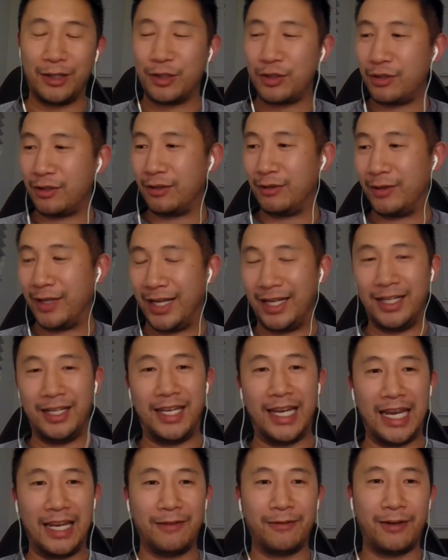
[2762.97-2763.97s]
Andrew and
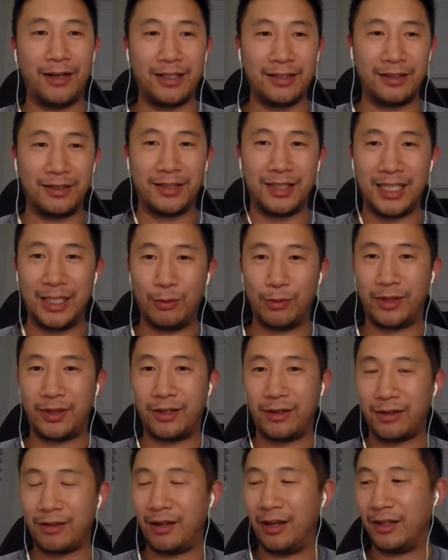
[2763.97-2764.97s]
Dave on to see what
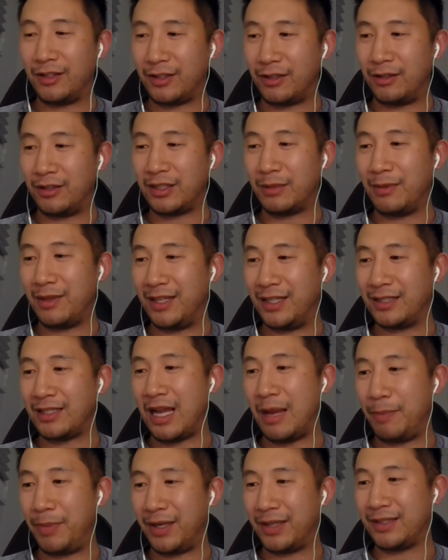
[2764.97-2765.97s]
their thoughts are on some of these
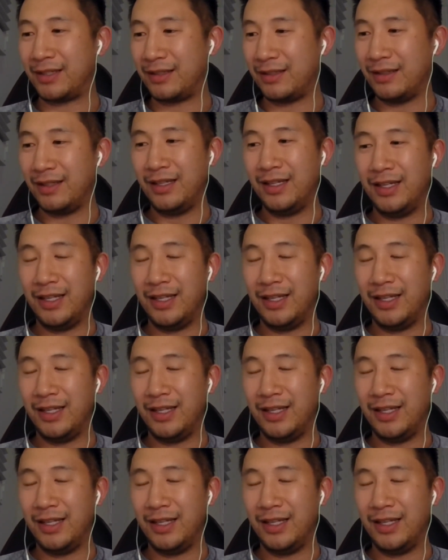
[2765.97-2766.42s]
topics.